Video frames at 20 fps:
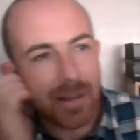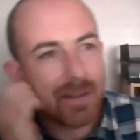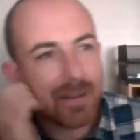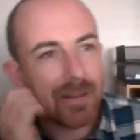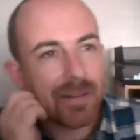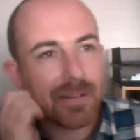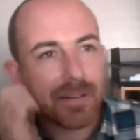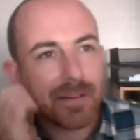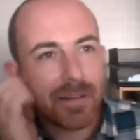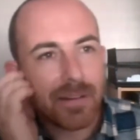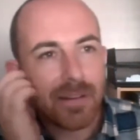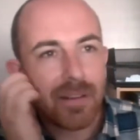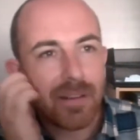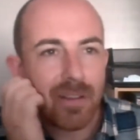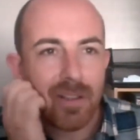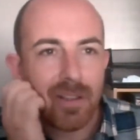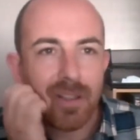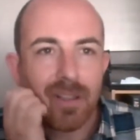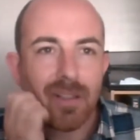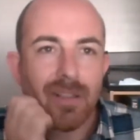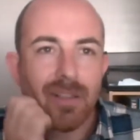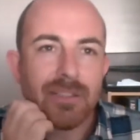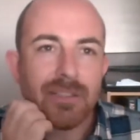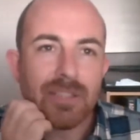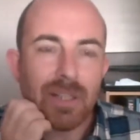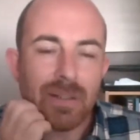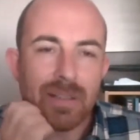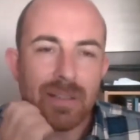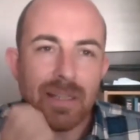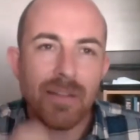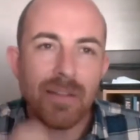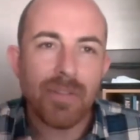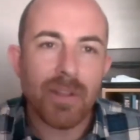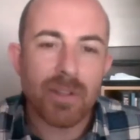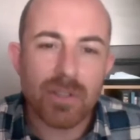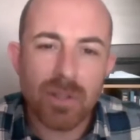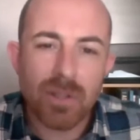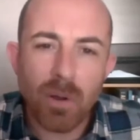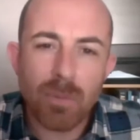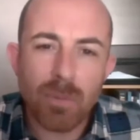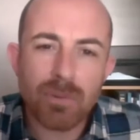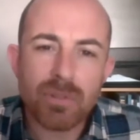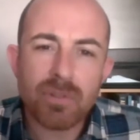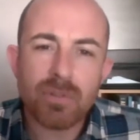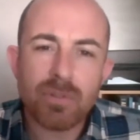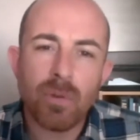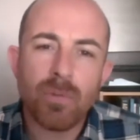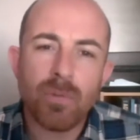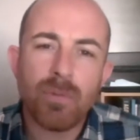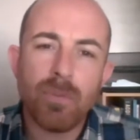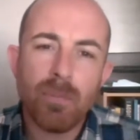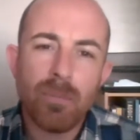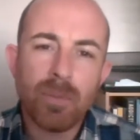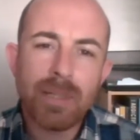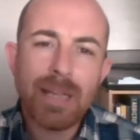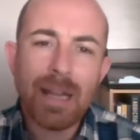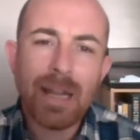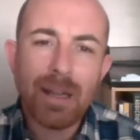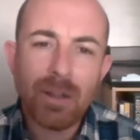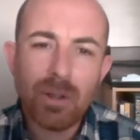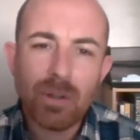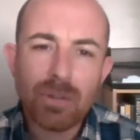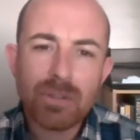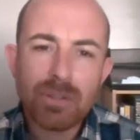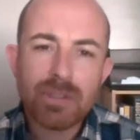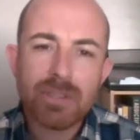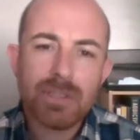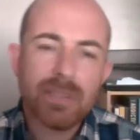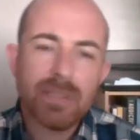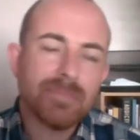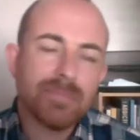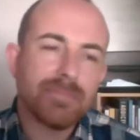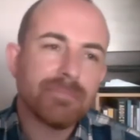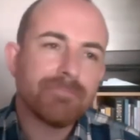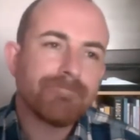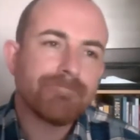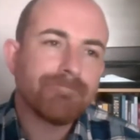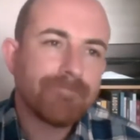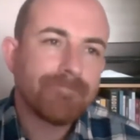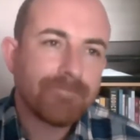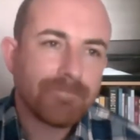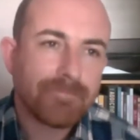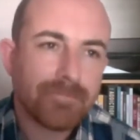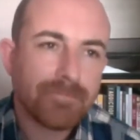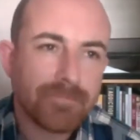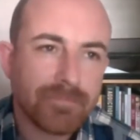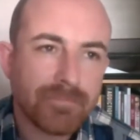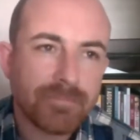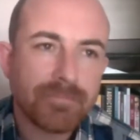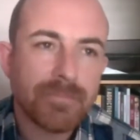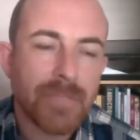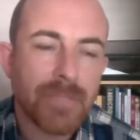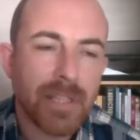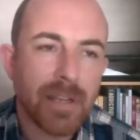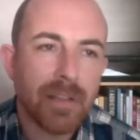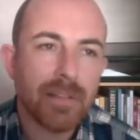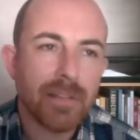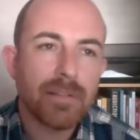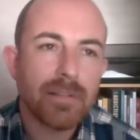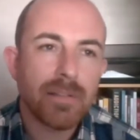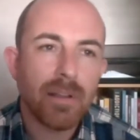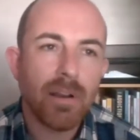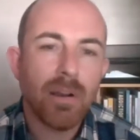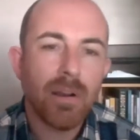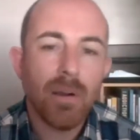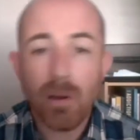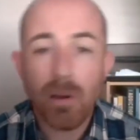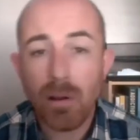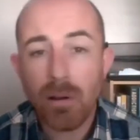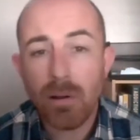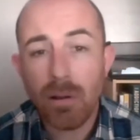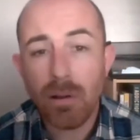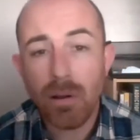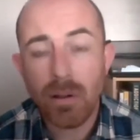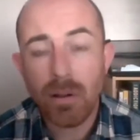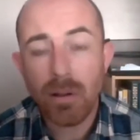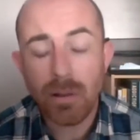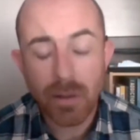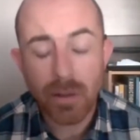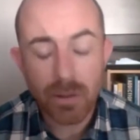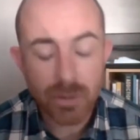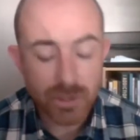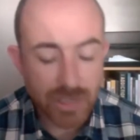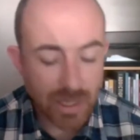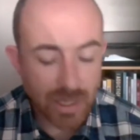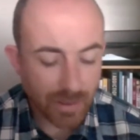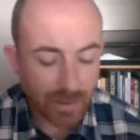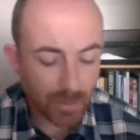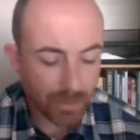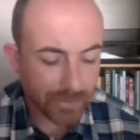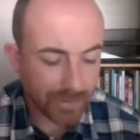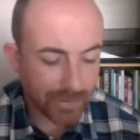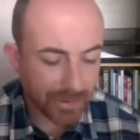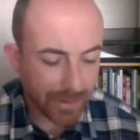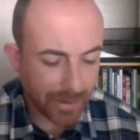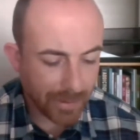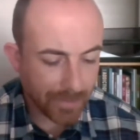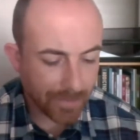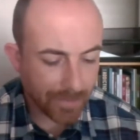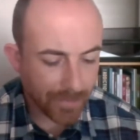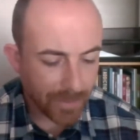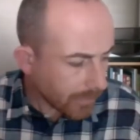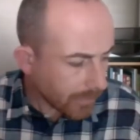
And so, yeah, there's lots of chaos, and yeah, I'll share that with you now.